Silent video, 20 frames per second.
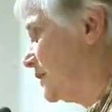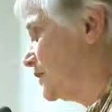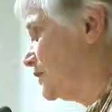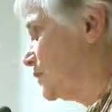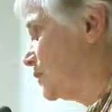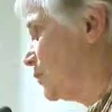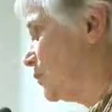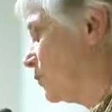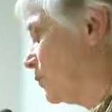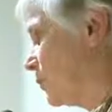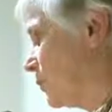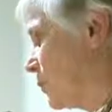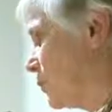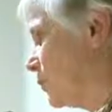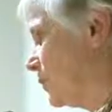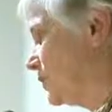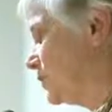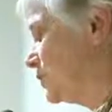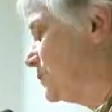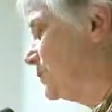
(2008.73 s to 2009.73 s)
It's so
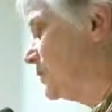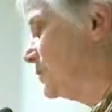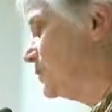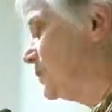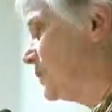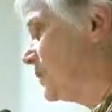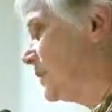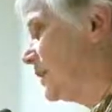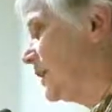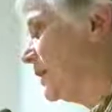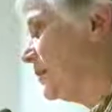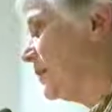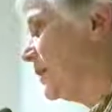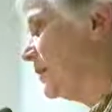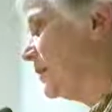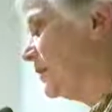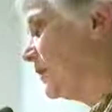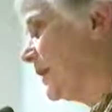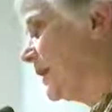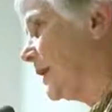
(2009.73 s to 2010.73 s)
wrong. We should be talking
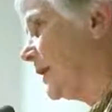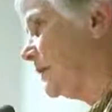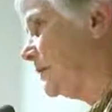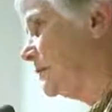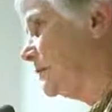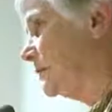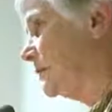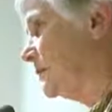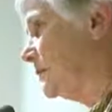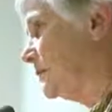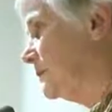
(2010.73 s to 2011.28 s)
about that,